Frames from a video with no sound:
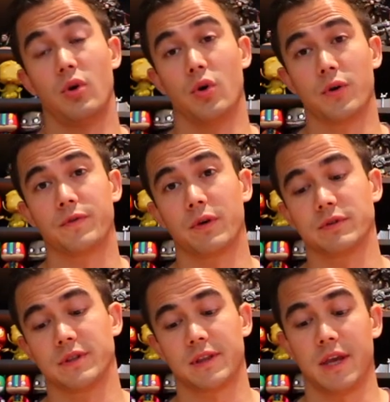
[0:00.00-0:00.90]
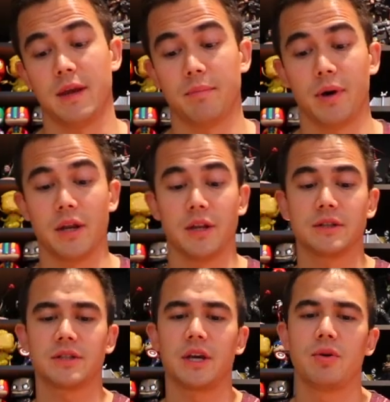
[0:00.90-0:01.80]
or if there was a theme, but it
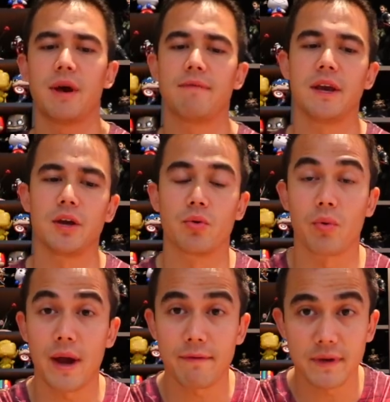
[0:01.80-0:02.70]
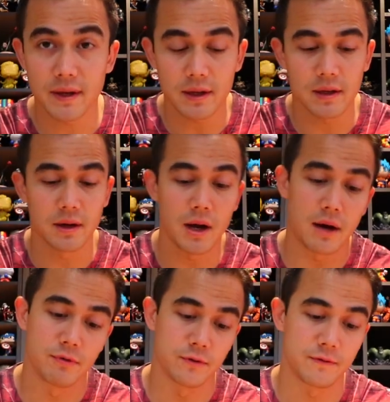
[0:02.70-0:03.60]
looks like you have a graphic
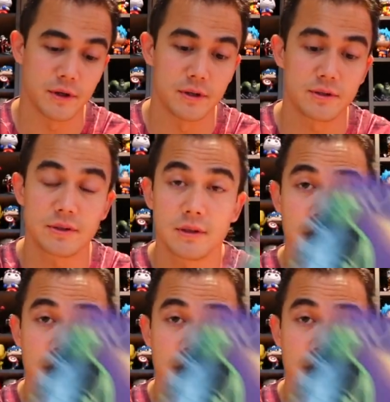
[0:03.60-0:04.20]
novel first,